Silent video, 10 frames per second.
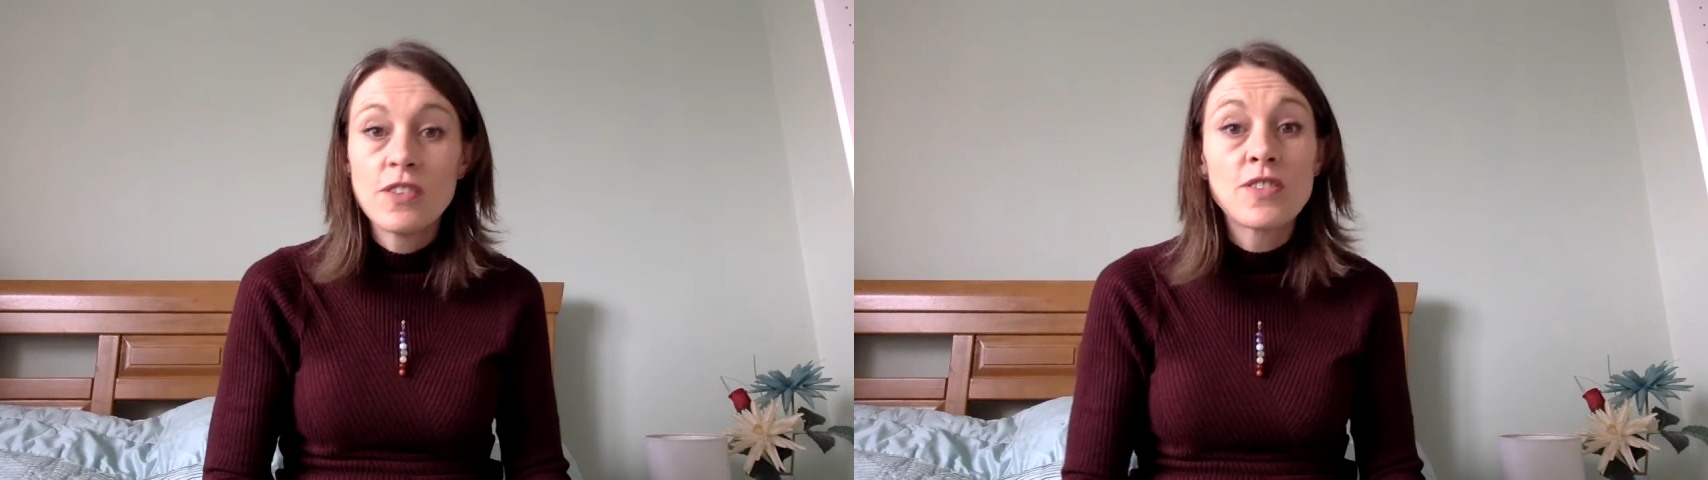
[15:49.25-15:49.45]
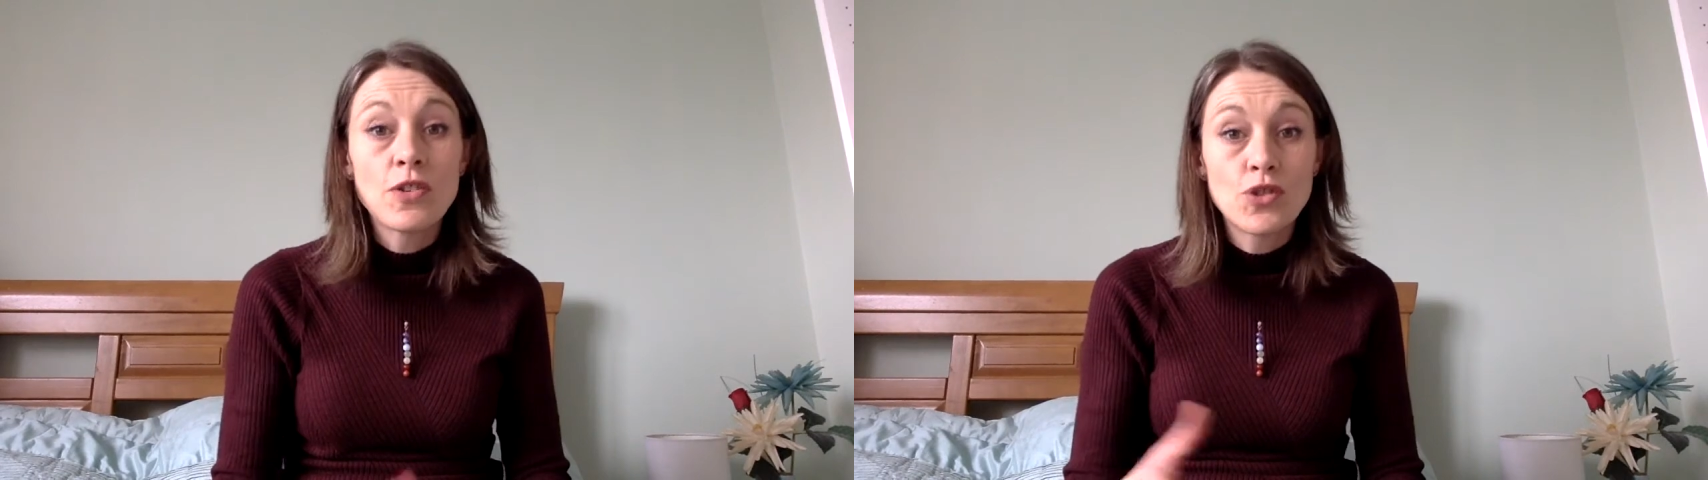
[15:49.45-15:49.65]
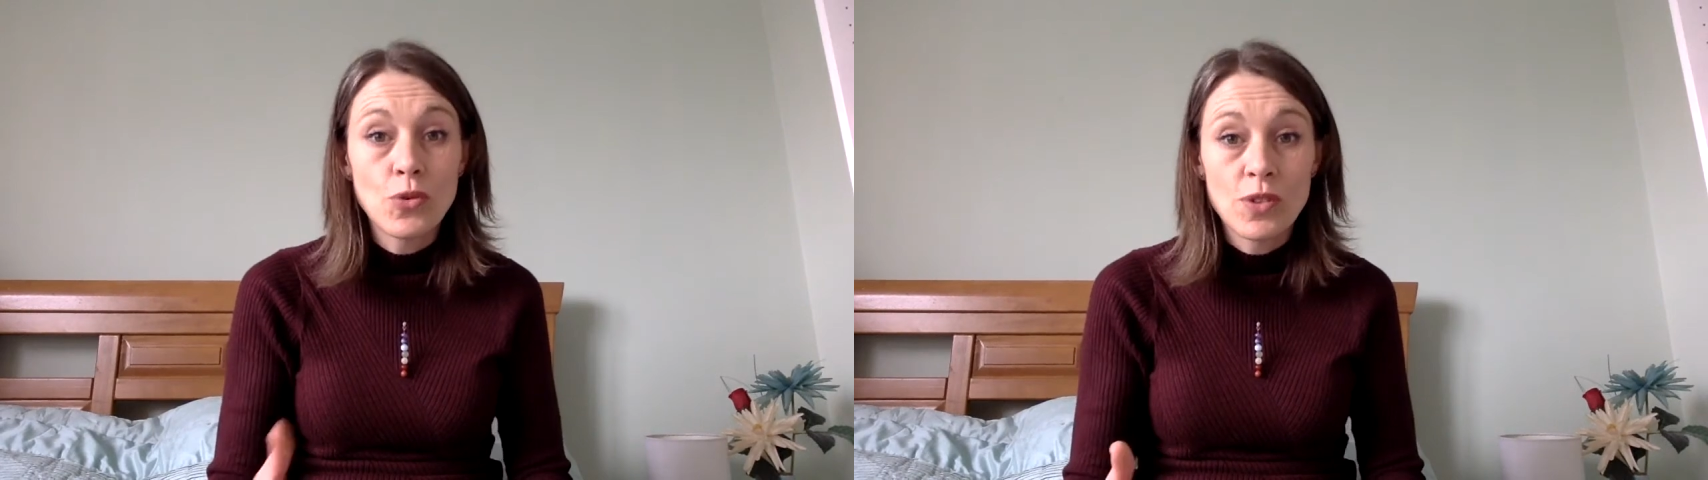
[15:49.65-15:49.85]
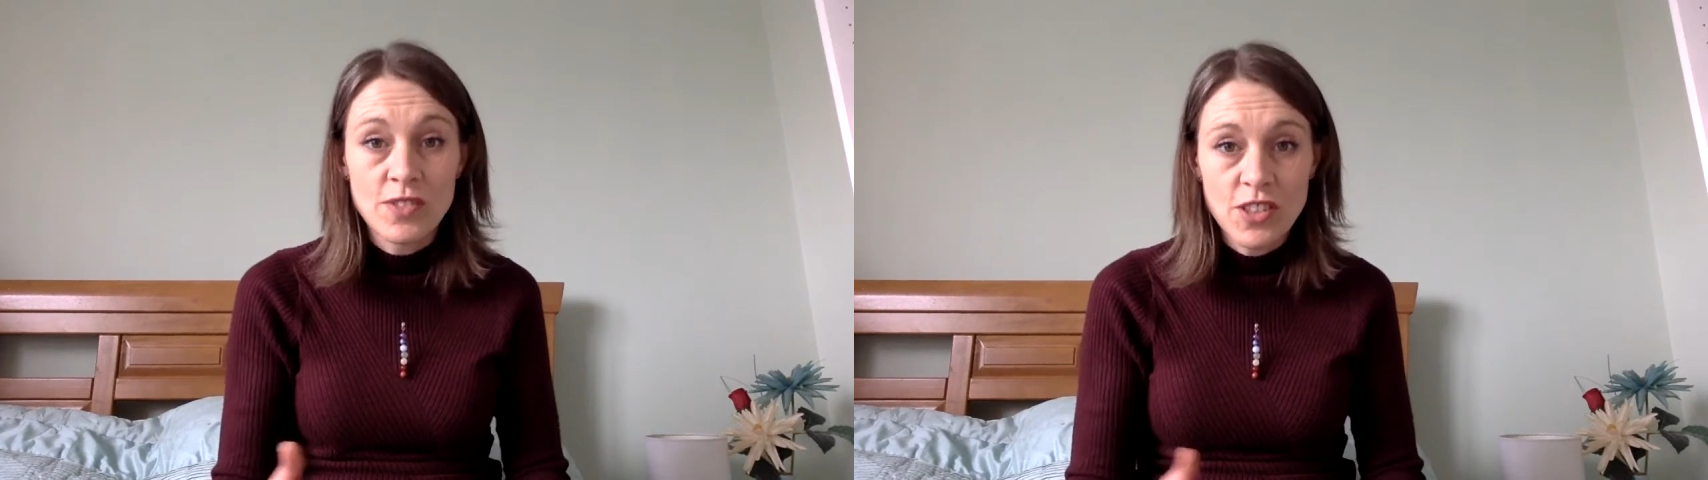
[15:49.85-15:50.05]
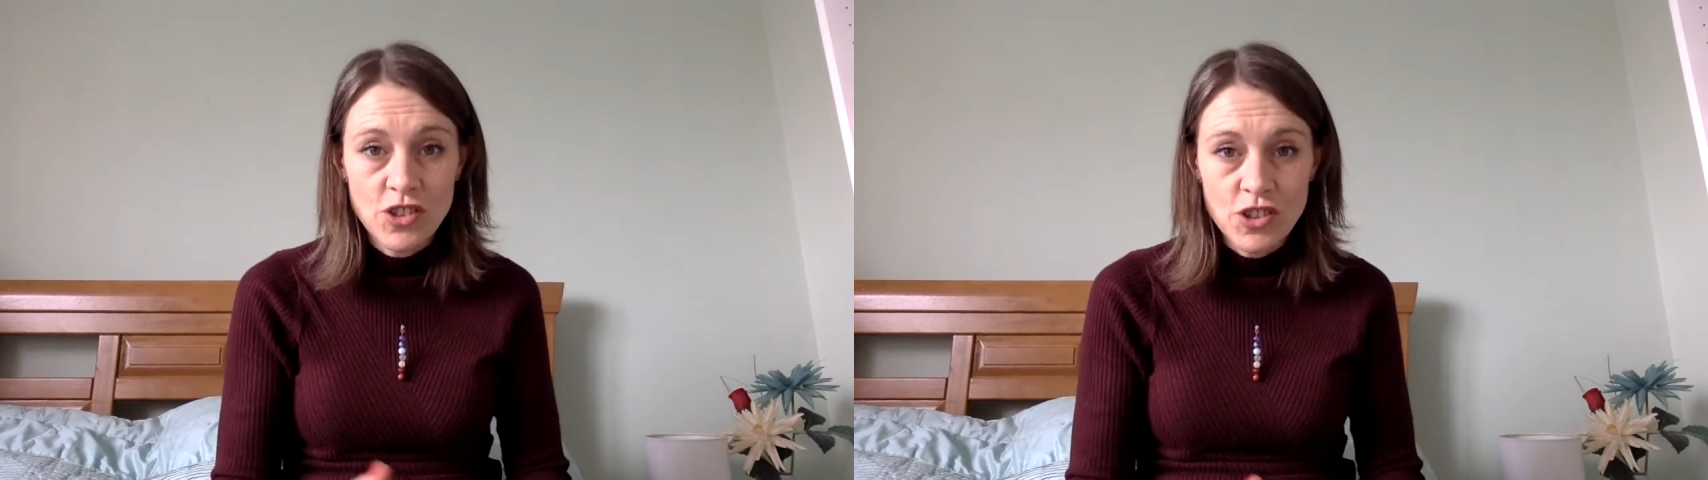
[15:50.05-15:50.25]
social
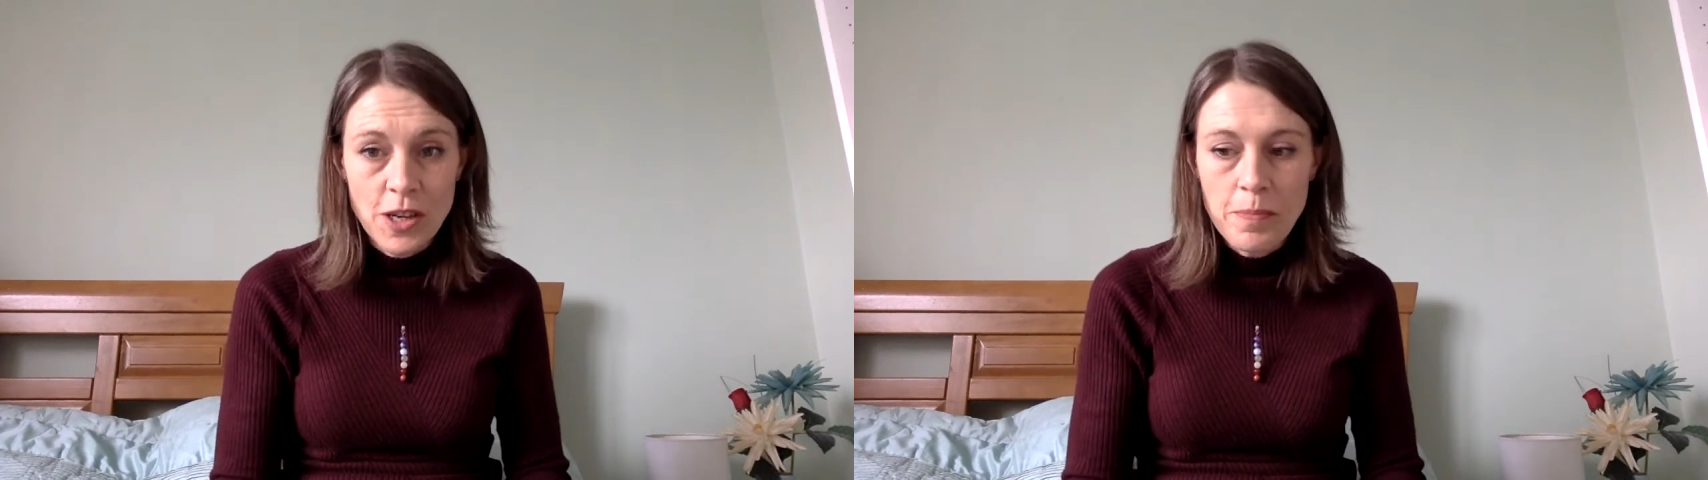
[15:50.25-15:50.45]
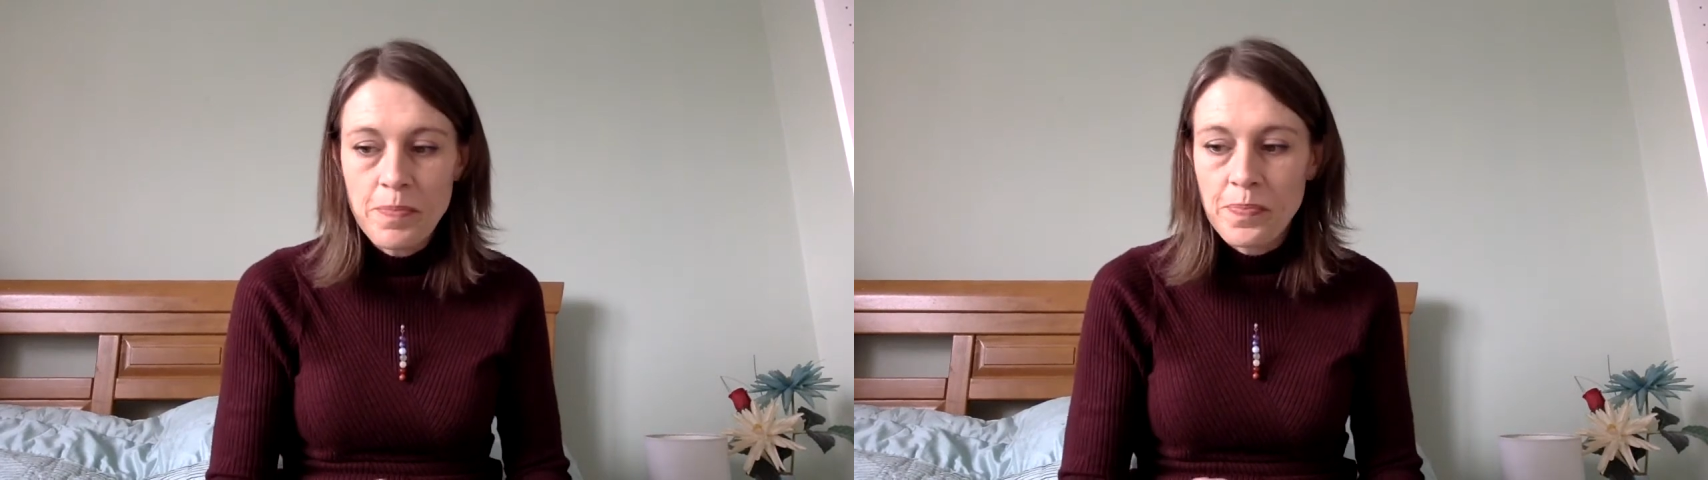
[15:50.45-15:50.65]
conditioning,